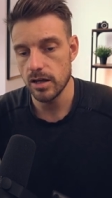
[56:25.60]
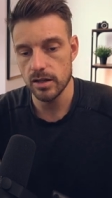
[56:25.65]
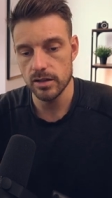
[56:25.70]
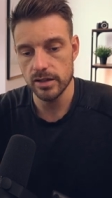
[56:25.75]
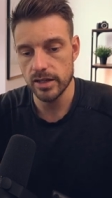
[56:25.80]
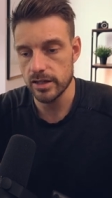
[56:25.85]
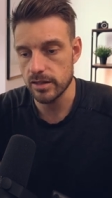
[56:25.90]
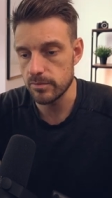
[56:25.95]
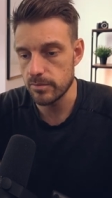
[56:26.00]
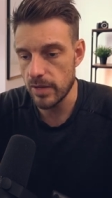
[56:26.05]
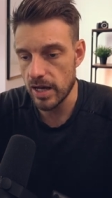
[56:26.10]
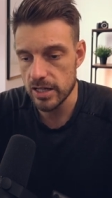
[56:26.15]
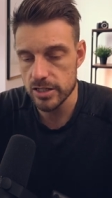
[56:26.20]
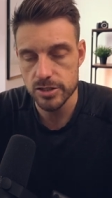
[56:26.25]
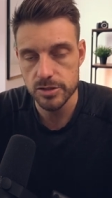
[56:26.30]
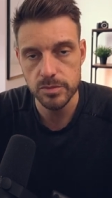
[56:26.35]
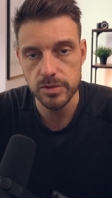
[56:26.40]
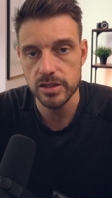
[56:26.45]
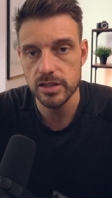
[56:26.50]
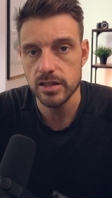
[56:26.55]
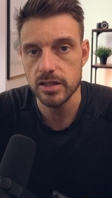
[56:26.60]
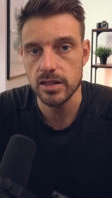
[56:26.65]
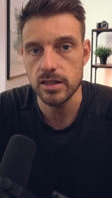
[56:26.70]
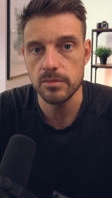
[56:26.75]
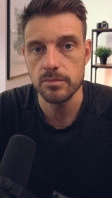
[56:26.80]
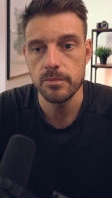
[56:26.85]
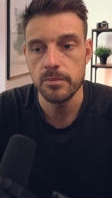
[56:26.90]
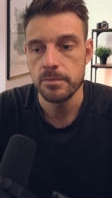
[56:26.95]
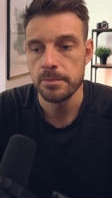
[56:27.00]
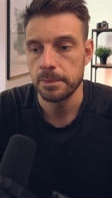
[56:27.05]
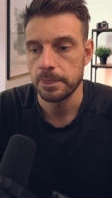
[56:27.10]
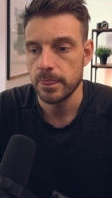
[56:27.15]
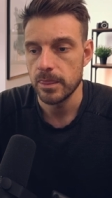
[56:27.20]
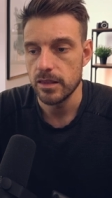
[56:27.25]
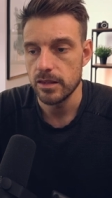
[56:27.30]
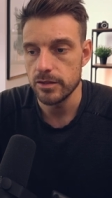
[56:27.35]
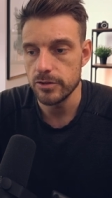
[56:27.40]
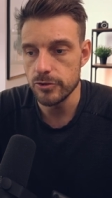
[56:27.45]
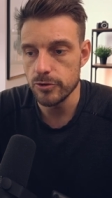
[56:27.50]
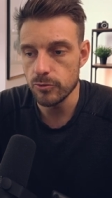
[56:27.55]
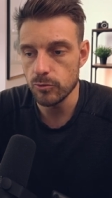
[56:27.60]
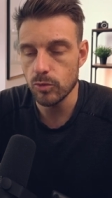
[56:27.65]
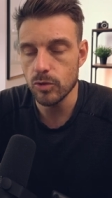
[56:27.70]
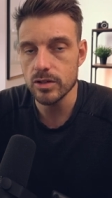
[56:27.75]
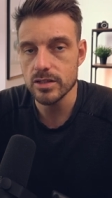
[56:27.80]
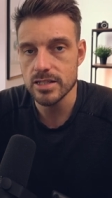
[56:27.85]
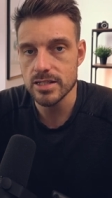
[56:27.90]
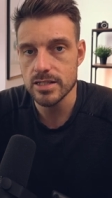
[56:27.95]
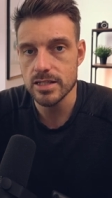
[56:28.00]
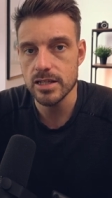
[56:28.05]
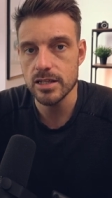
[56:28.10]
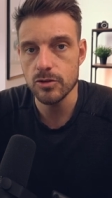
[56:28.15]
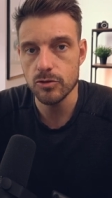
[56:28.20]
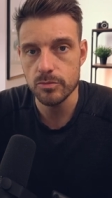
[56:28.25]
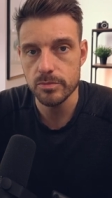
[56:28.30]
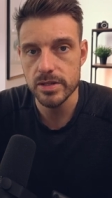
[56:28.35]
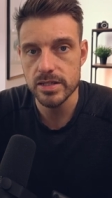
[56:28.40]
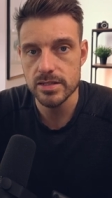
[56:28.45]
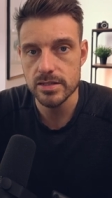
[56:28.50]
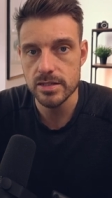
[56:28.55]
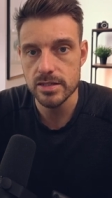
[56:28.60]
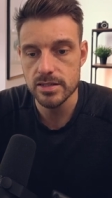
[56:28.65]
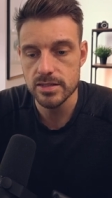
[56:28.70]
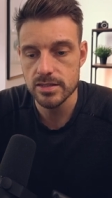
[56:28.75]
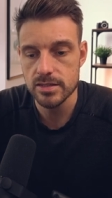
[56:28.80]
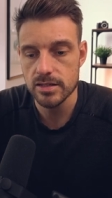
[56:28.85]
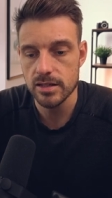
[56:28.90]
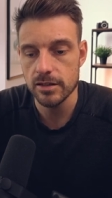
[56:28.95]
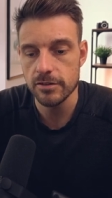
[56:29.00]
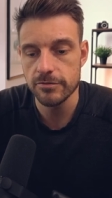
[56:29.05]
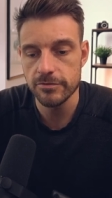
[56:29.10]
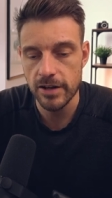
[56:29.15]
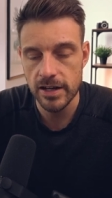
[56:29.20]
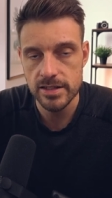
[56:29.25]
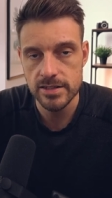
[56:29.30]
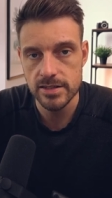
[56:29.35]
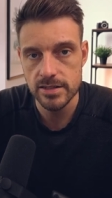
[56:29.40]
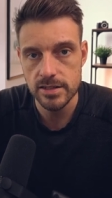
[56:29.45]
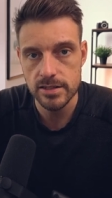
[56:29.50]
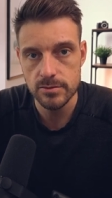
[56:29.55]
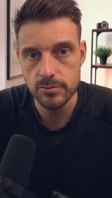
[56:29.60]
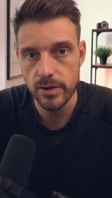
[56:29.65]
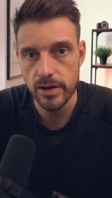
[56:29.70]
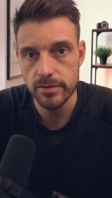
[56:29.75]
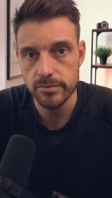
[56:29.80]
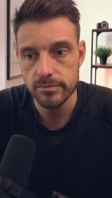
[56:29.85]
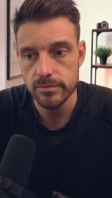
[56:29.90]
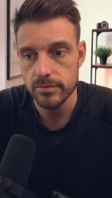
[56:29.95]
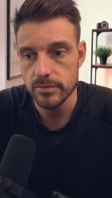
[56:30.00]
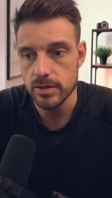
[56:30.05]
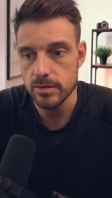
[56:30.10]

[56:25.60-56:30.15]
uh, like a management team. You will see your business advance this way.